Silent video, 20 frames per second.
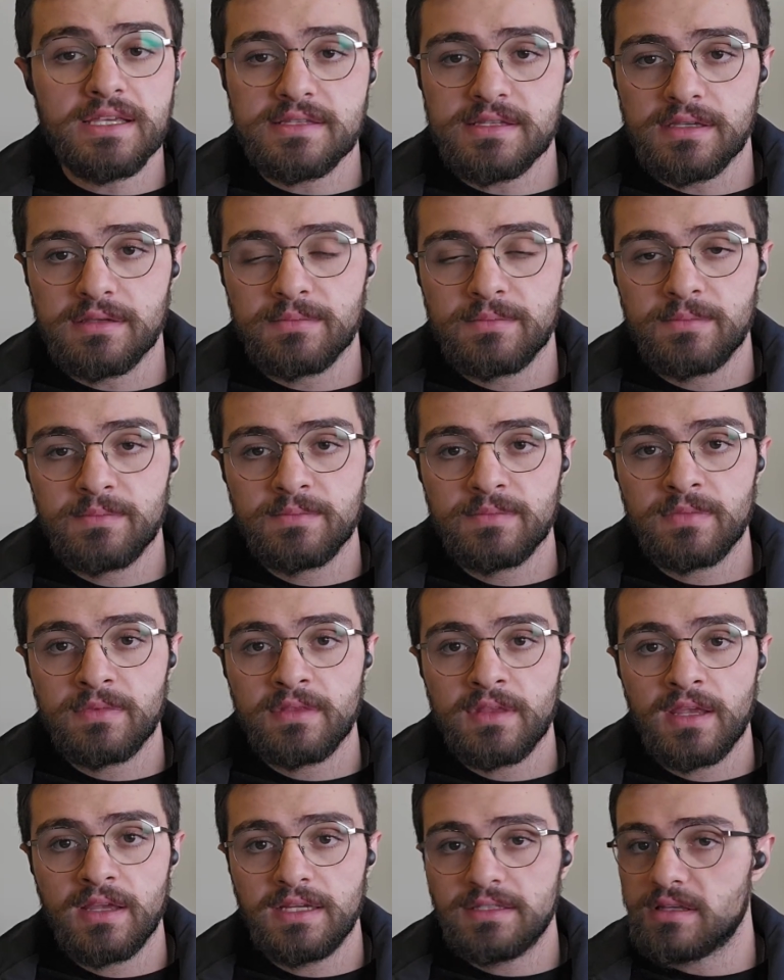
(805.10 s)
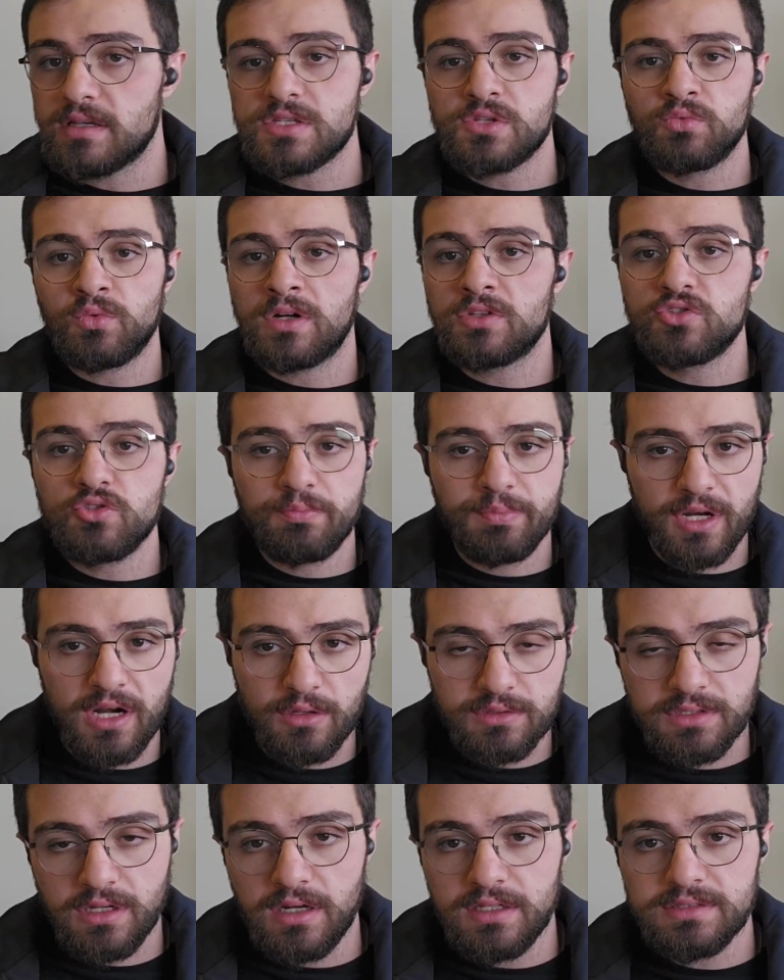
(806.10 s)
Easy. He doesn't want to
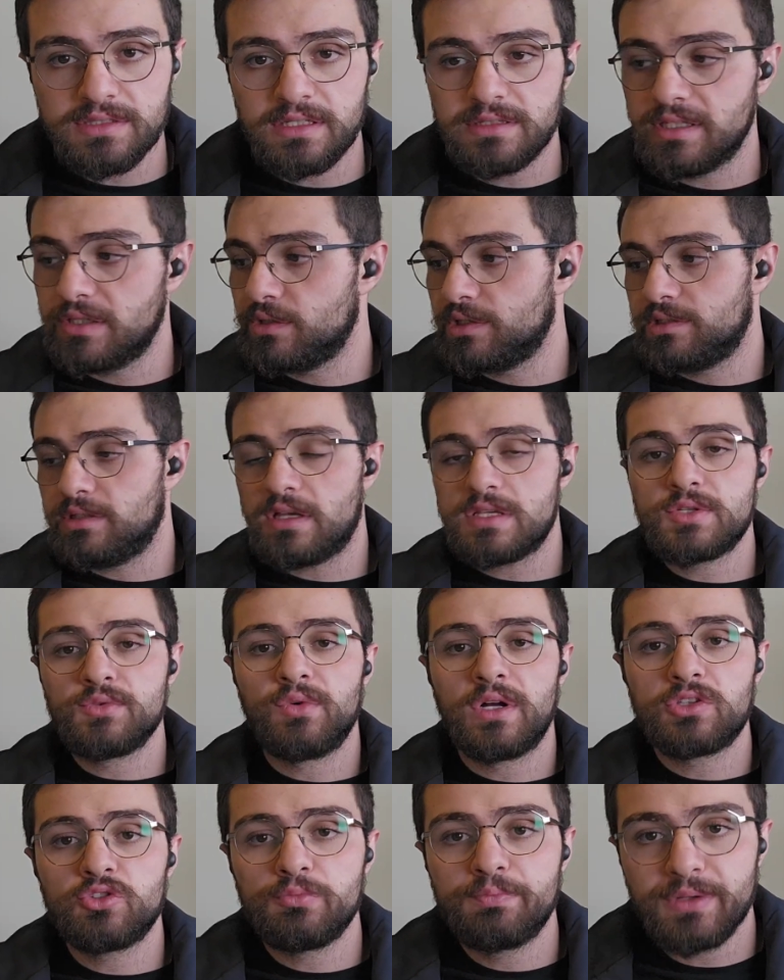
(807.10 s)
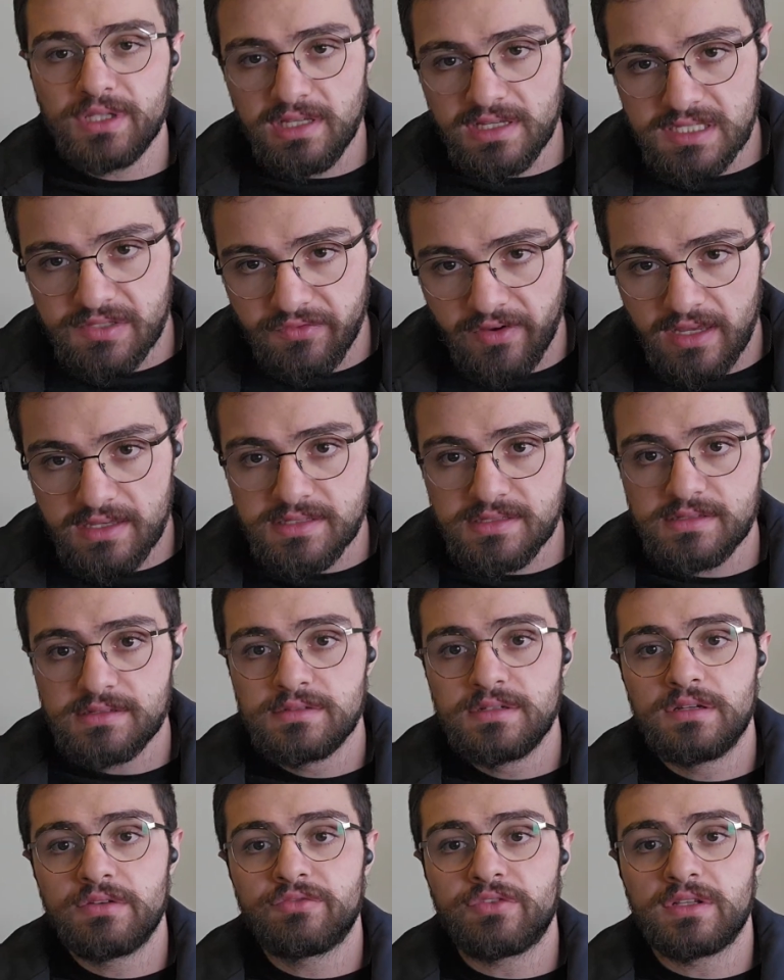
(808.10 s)
put out content. He doesn't want to put his
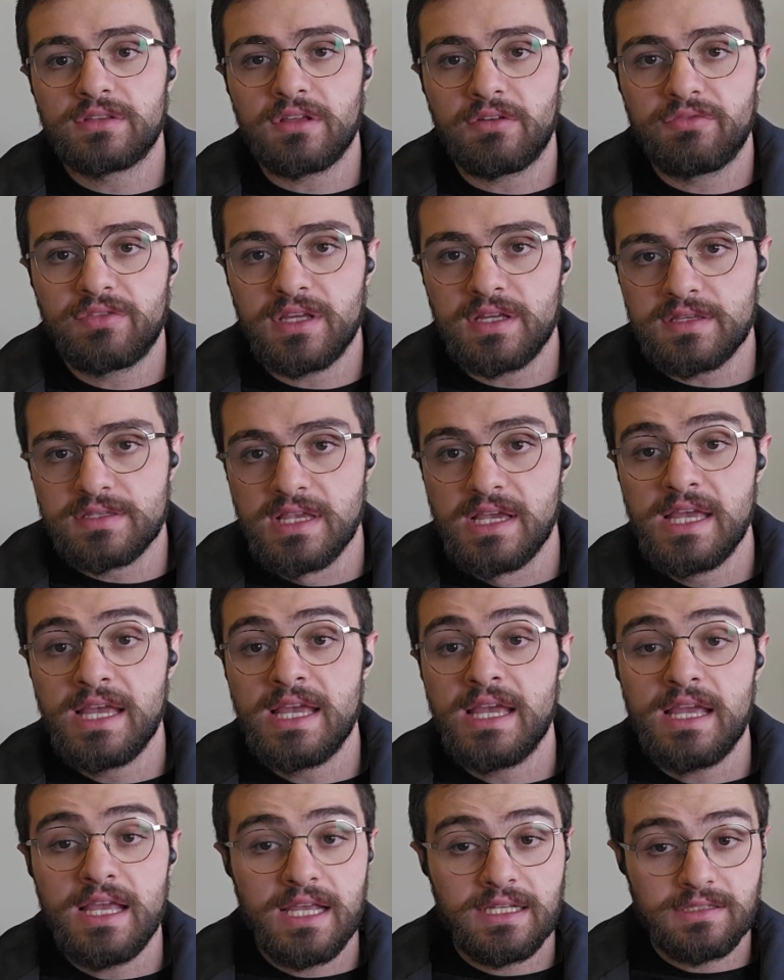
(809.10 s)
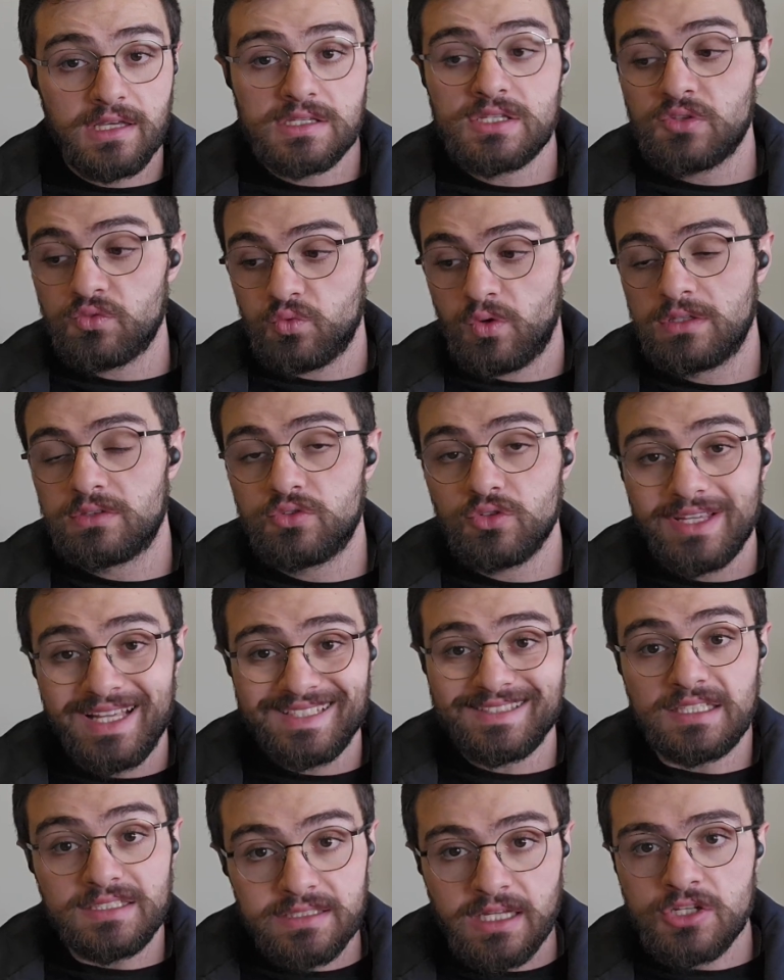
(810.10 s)
face in front of things. He doesn't want to
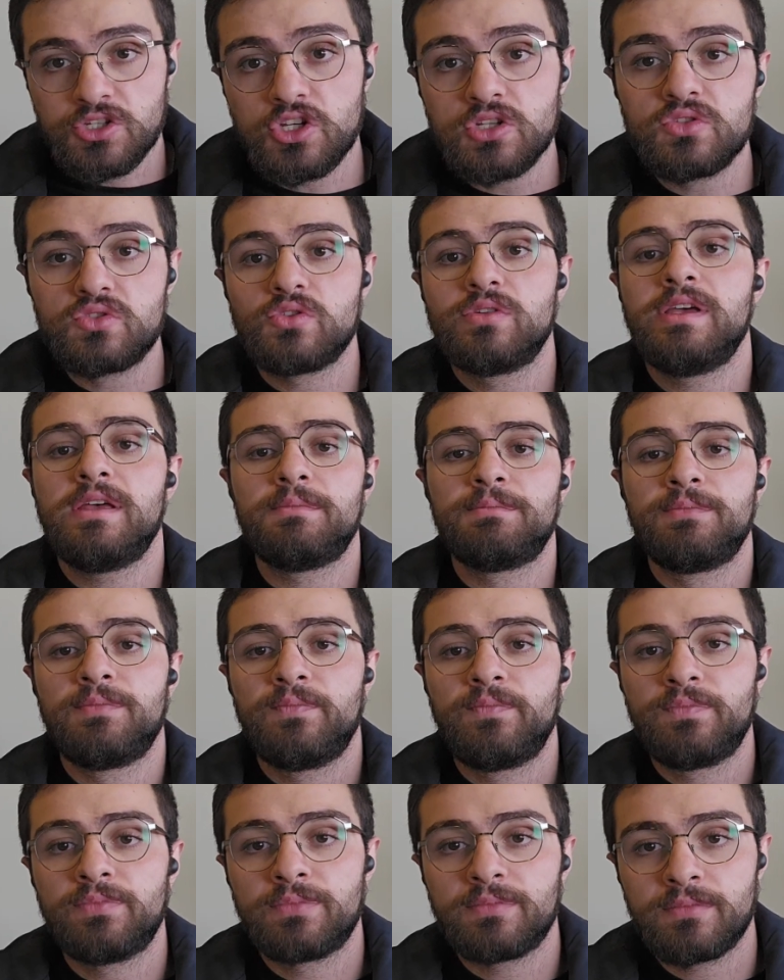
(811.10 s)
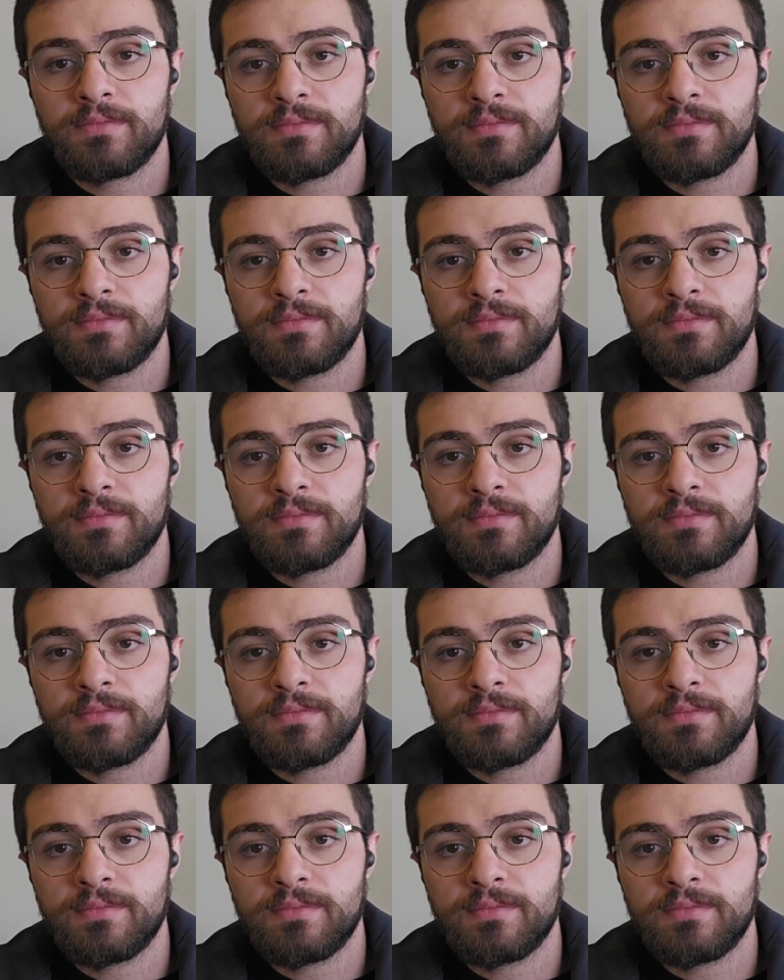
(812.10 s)
get attention to him.